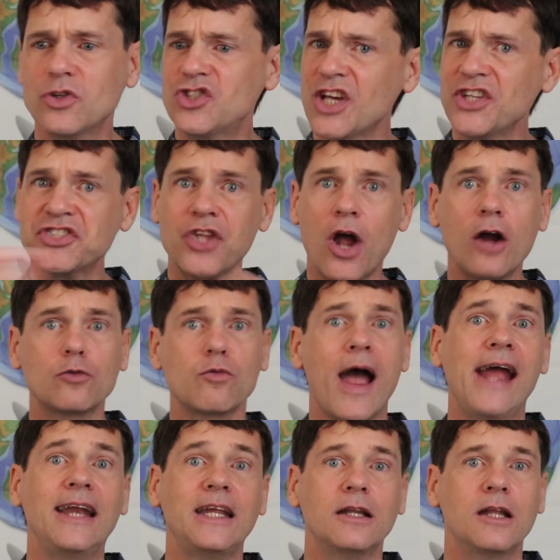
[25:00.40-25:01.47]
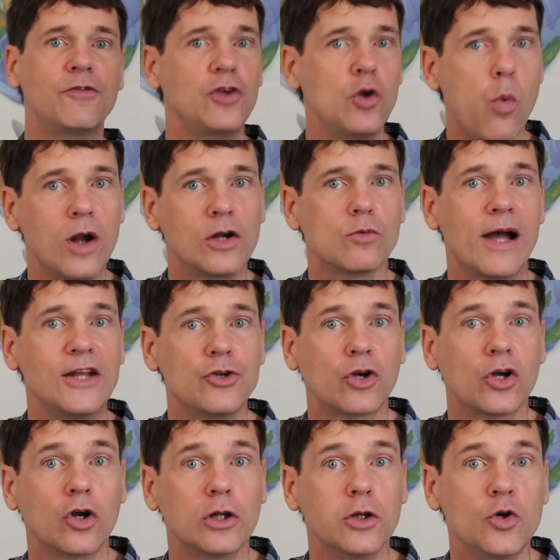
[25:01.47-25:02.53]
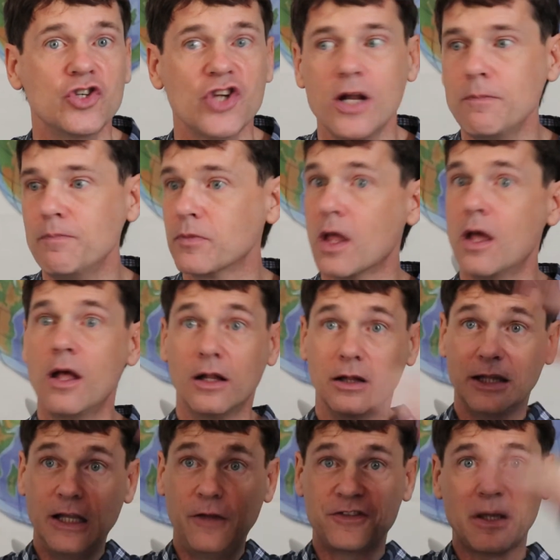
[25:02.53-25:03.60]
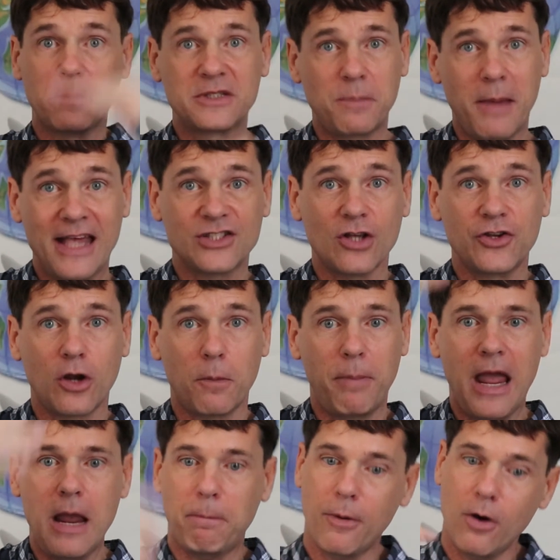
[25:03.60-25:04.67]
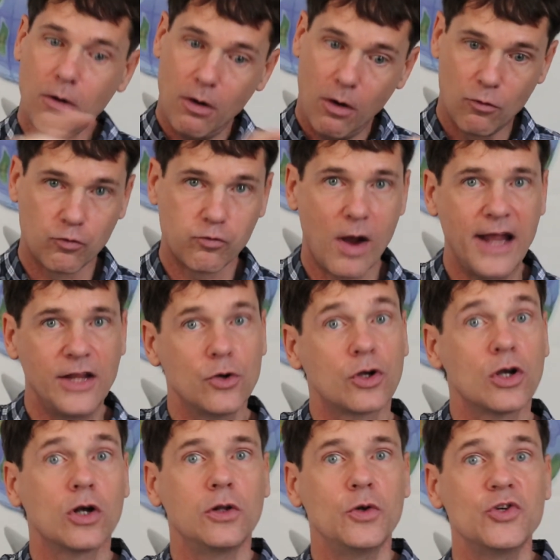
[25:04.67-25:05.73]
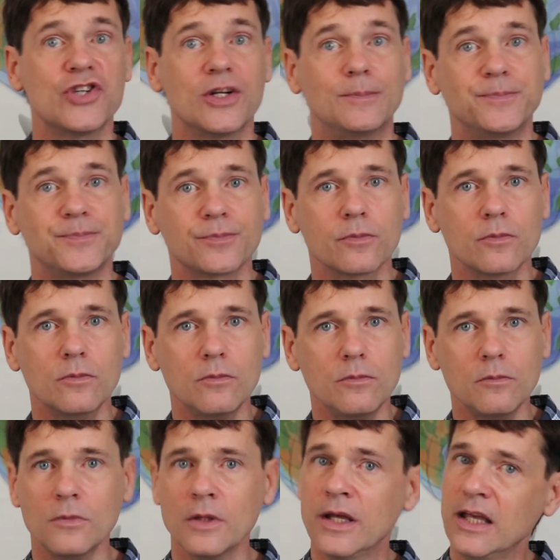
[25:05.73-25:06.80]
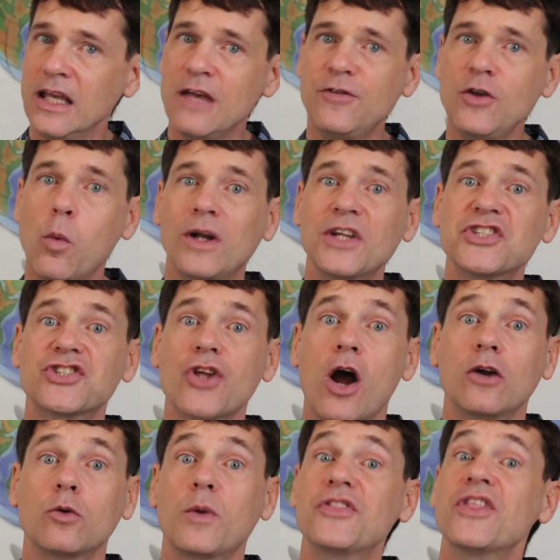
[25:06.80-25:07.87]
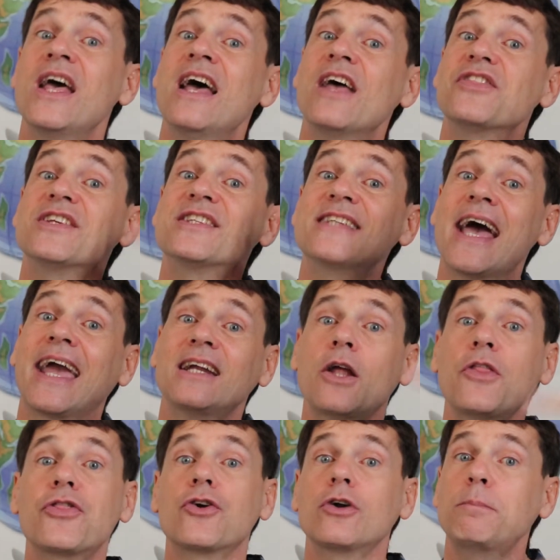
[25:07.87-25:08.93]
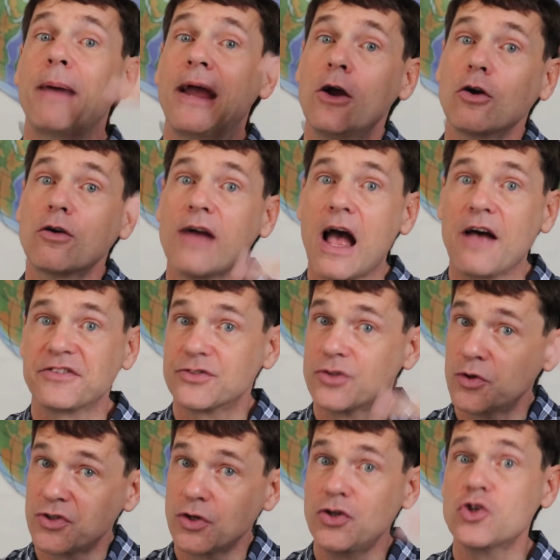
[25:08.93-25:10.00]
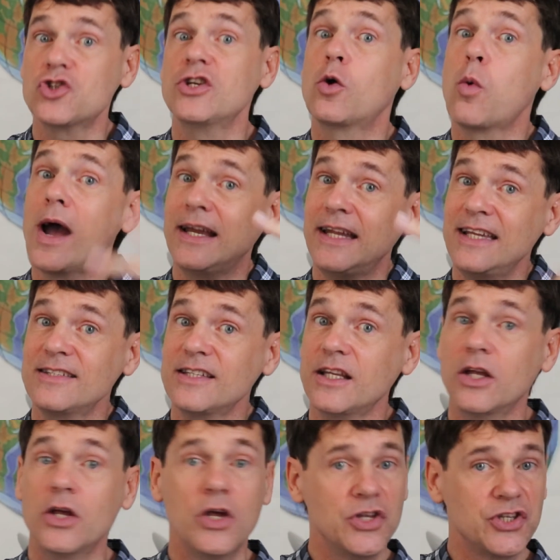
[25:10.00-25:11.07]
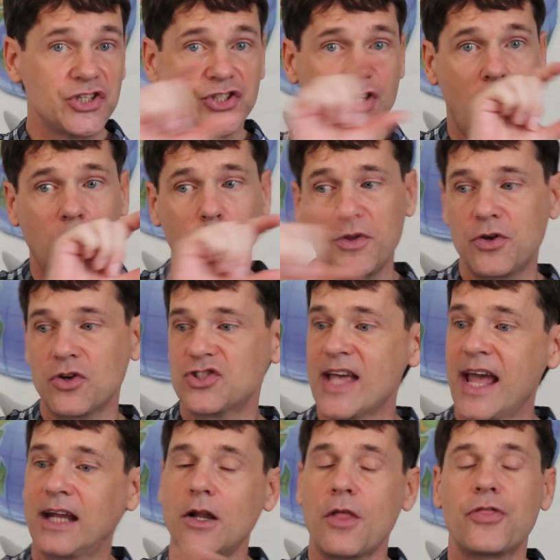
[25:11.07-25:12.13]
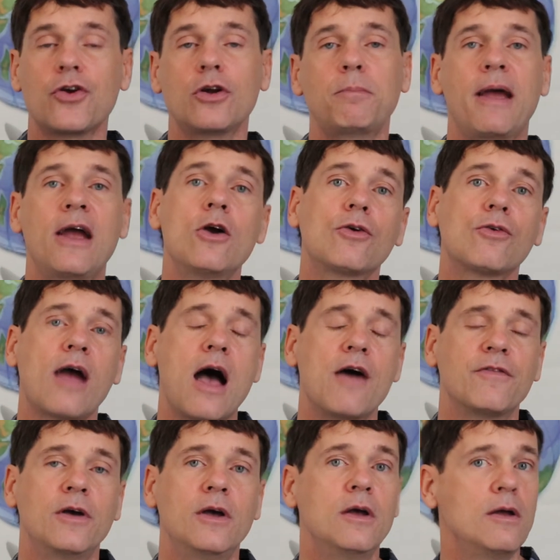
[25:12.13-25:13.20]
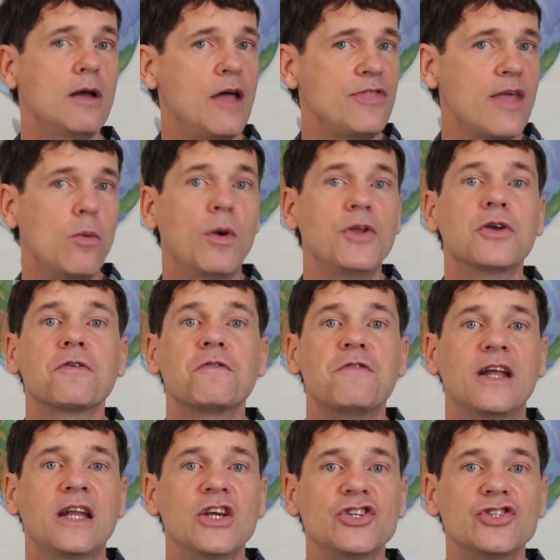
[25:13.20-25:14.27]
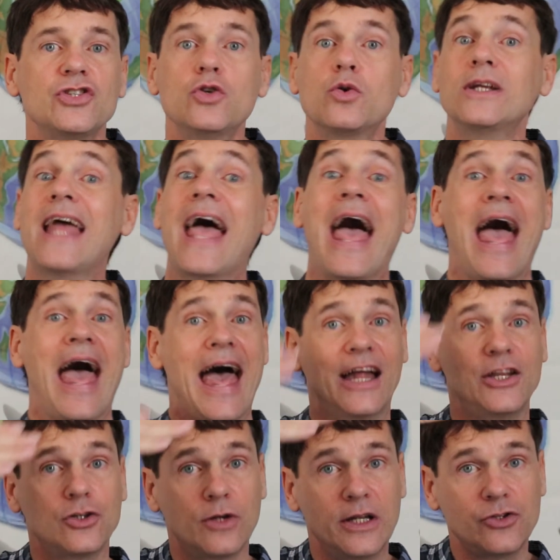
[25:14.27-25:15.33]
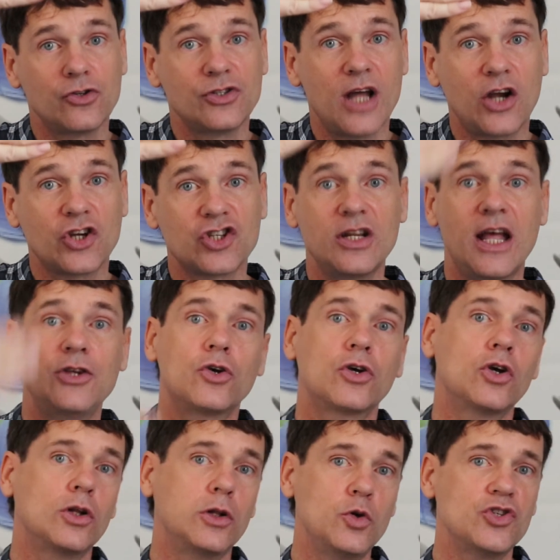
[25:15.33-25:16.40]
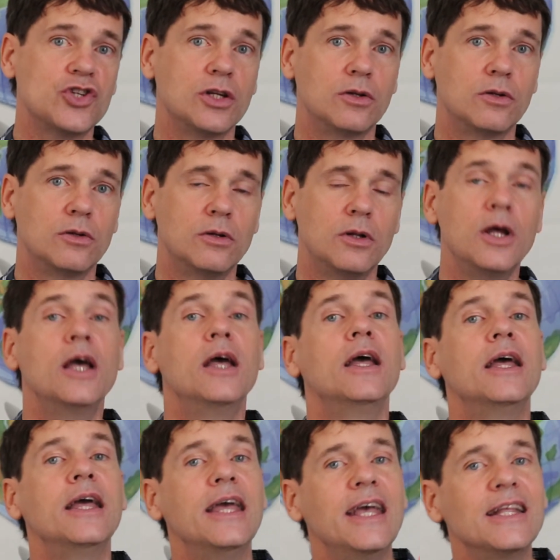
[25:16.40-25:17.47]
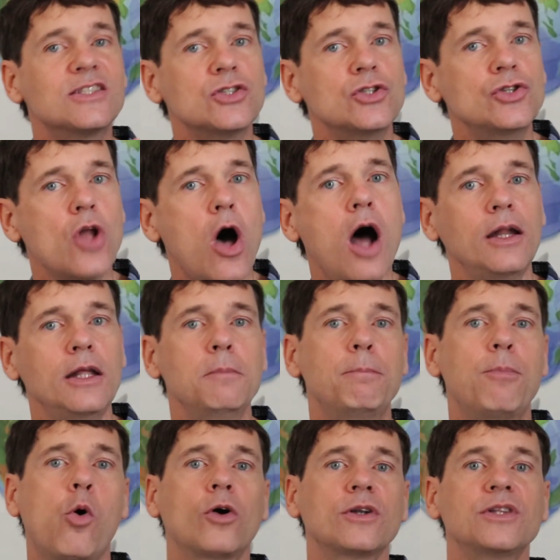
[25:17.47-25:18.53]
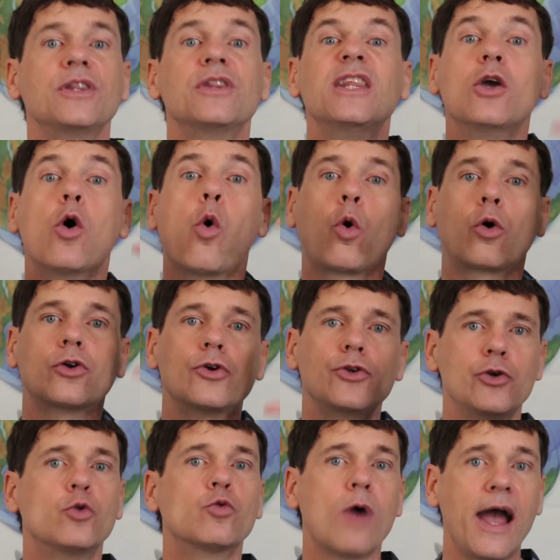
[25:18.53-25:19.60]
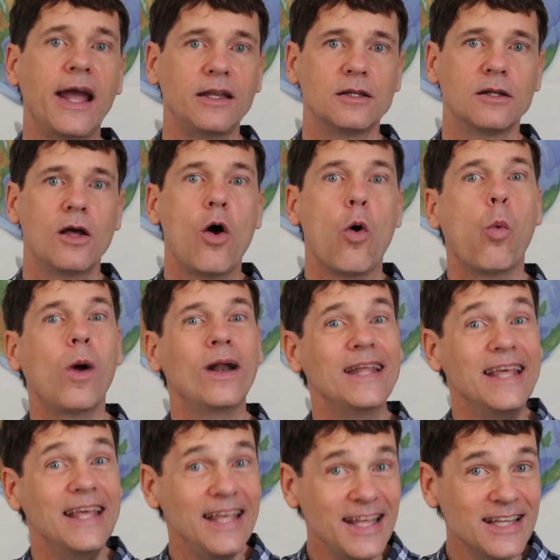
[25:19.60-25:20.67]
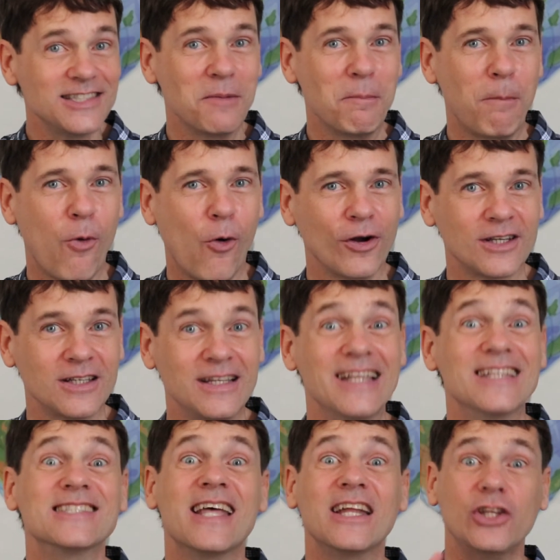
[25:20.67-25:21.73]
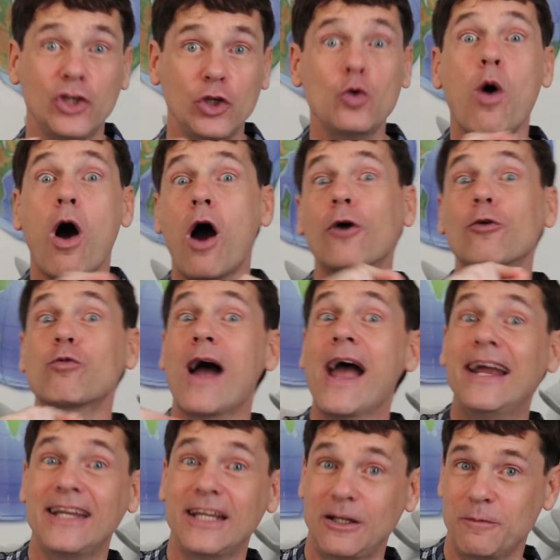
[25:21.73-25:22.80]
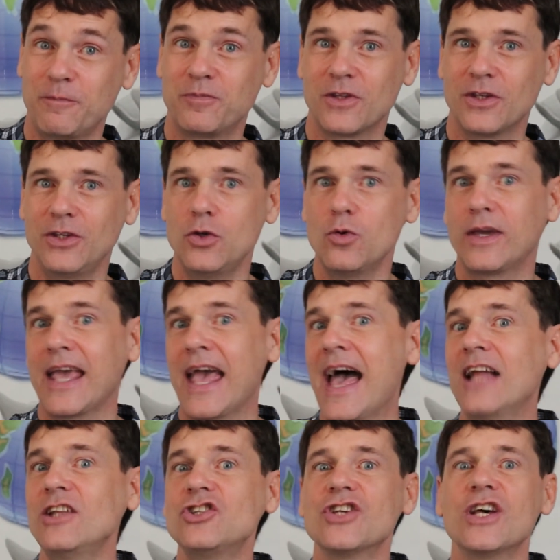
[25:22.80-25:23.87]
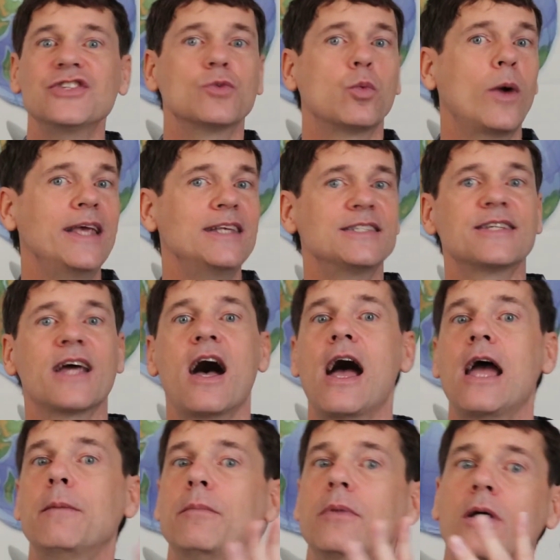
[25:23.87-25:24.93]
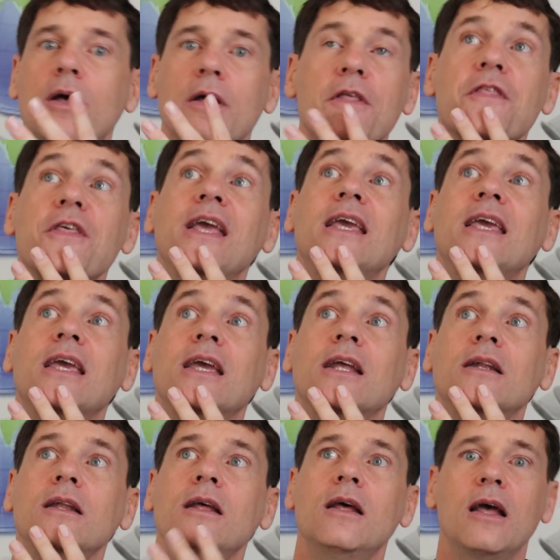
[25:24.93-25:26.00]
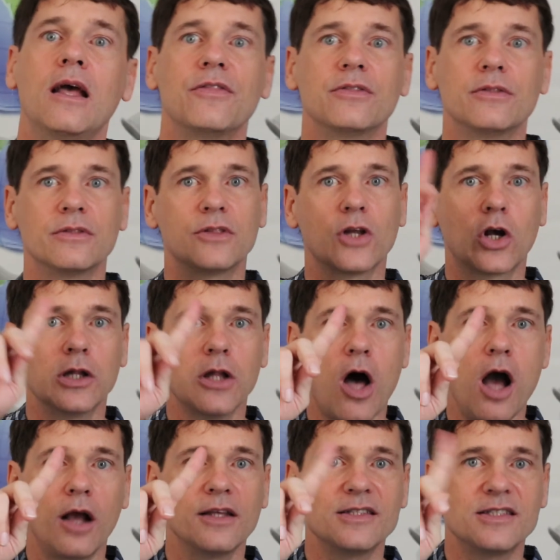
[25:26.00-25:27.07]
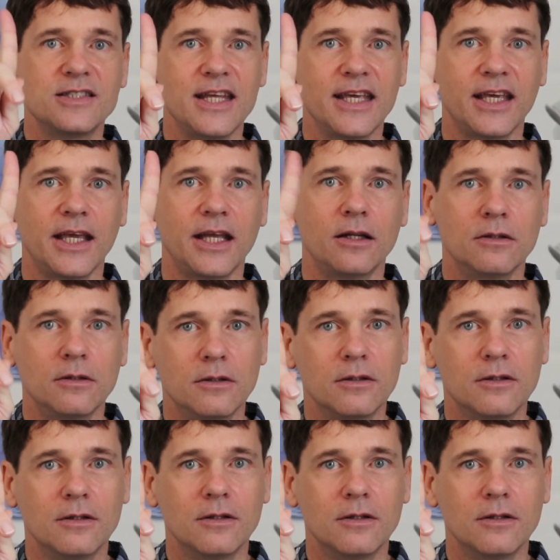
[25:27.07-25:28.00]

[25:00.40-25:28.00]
just start writing. If you want to write your conclusion, leave some space on your paper, write your conclusion. If you want to start with the second and third paragraphs, those are usually quite easy. Start with your second and third paragraph. And then when you're finished, you can add your introduction and your conclusion. It's not important the order you write. What is important is that you are writing. You can't just waste time thinking the clock is ticking.